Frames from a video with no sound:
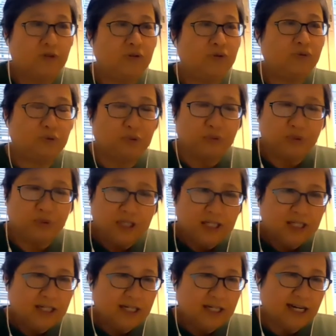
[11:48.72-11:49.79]
to
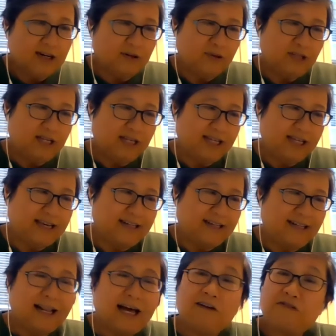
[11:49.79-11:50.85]
how they get
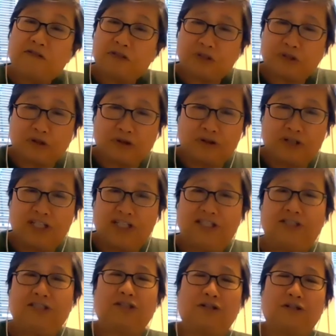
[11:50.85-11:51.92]
life
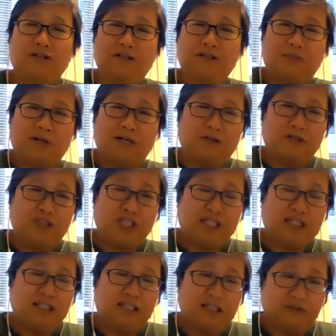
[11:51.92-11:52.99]
stories, talk about
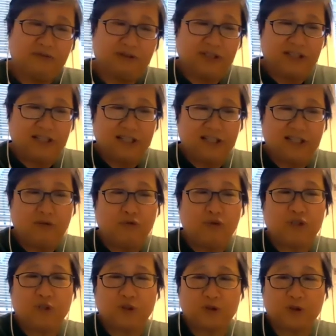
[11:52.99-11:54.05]
gender differences in
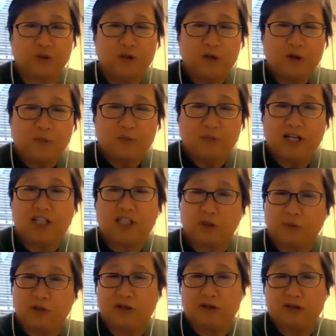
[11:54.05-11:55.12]
resource
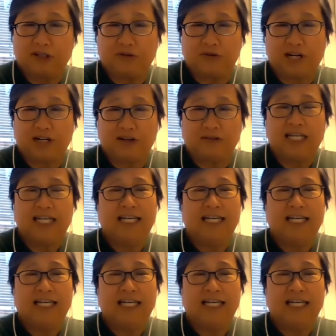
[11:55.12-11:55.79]
management on the ground.